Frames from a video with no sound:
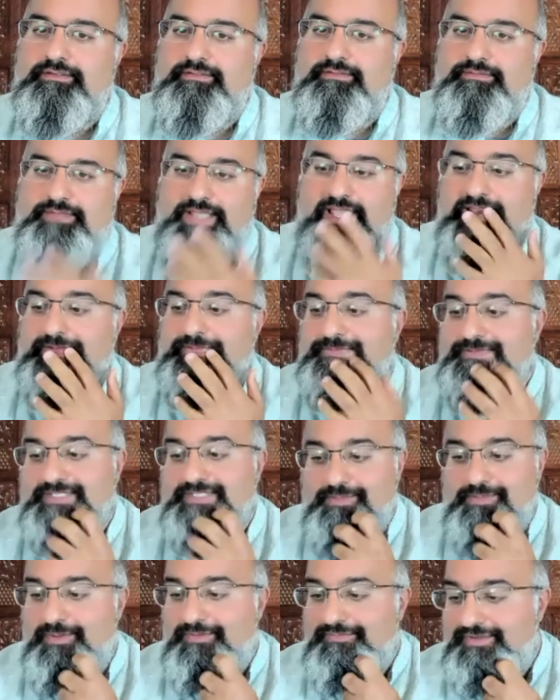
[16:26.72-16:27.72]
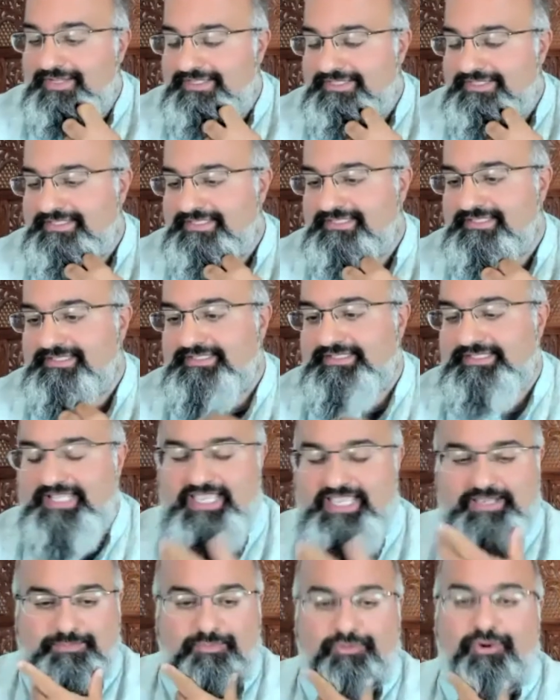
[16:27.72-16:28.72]
And some of us
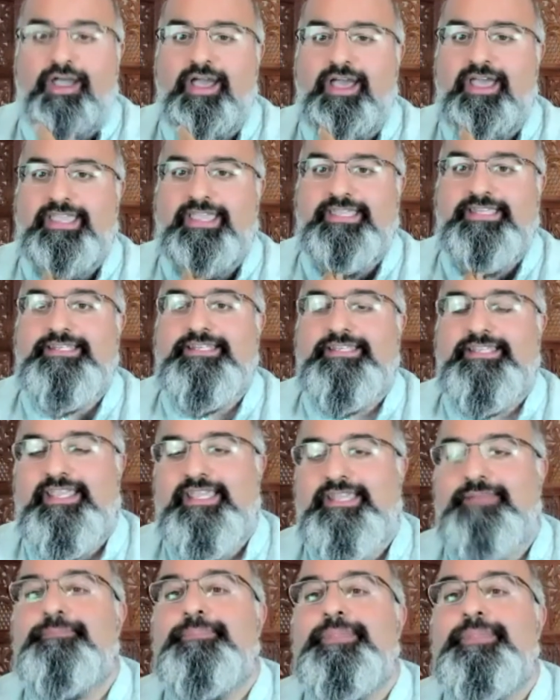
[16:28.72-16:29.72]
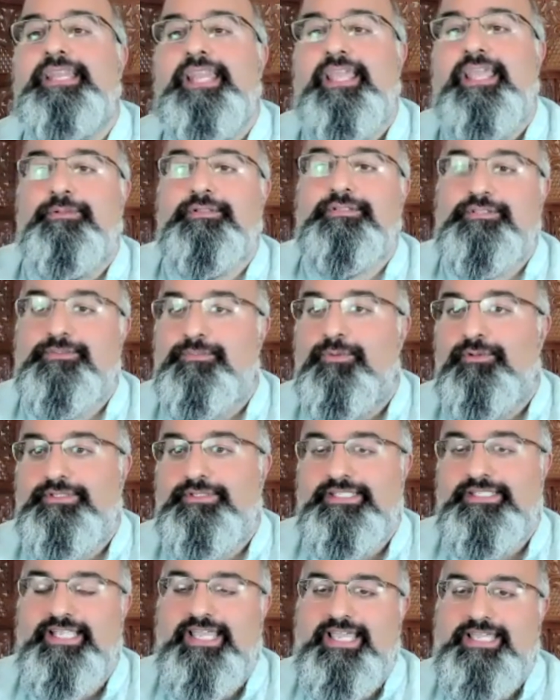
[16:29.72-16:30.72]
take pride in being able to
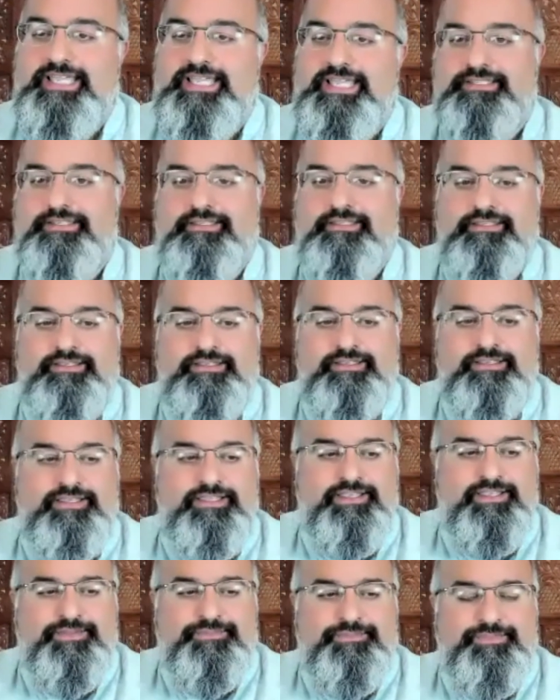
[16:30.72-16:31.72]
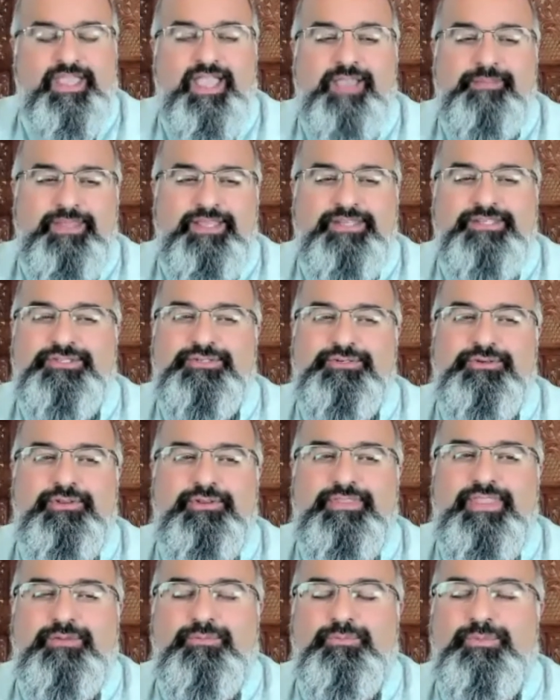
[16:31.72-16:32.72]
multitask. I'm not sure
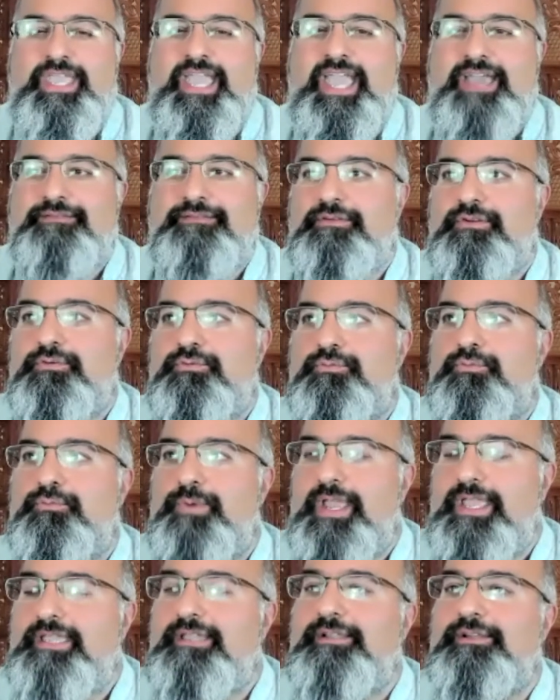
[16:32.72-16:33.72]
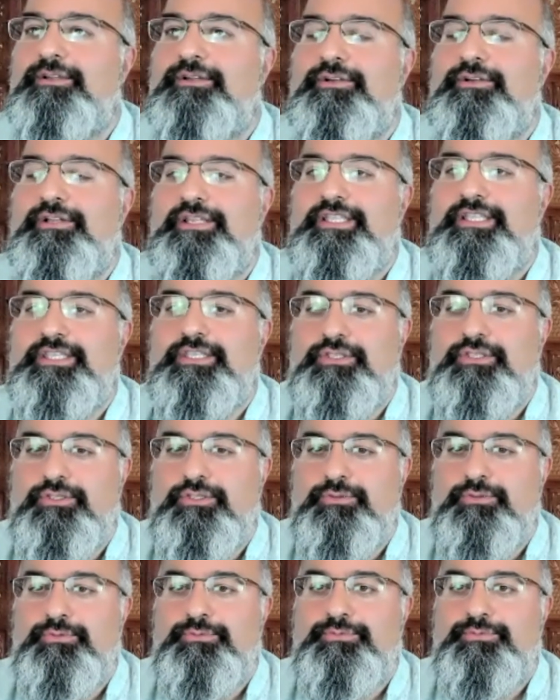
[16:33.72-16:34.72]
that we have a regularly
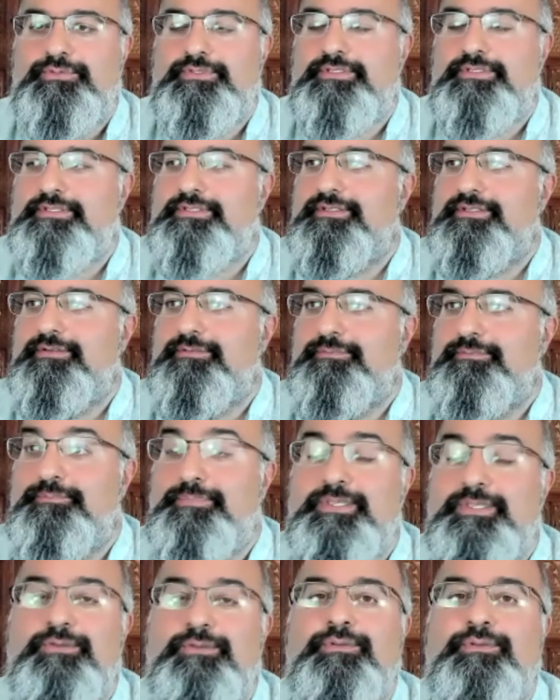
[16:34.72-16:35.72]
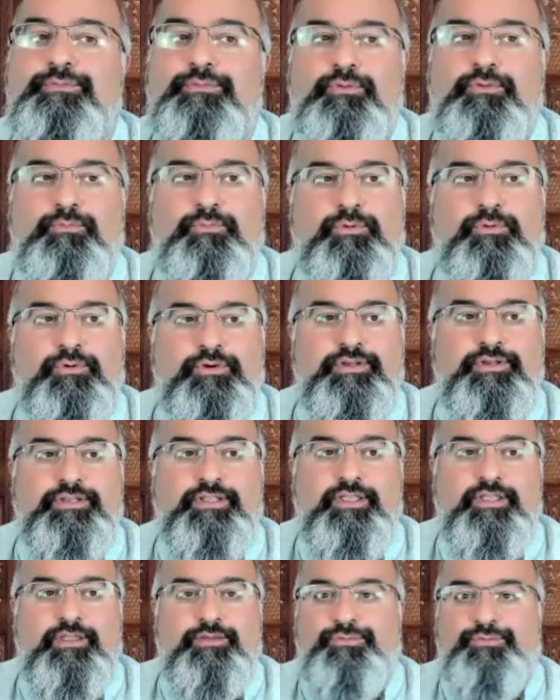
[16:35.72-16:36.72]
used, beautiful word
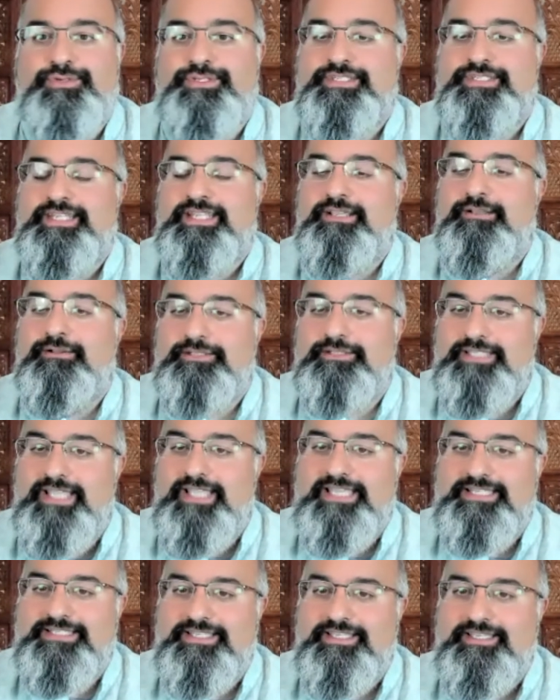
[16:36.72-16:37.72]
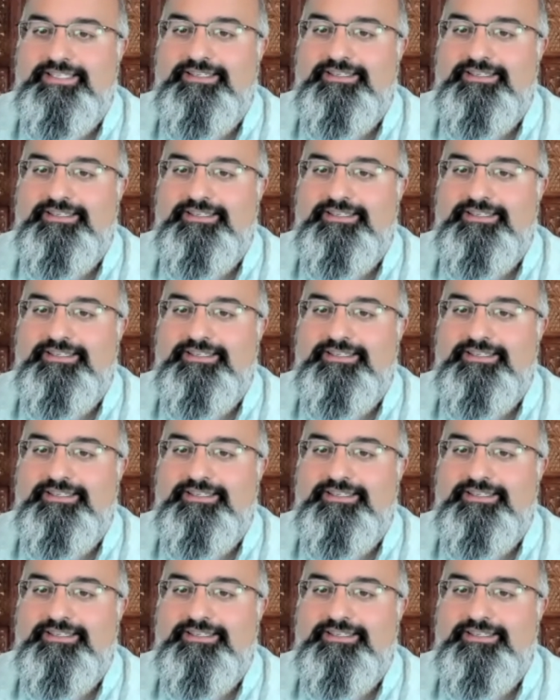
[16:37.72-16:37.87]
for single tasking,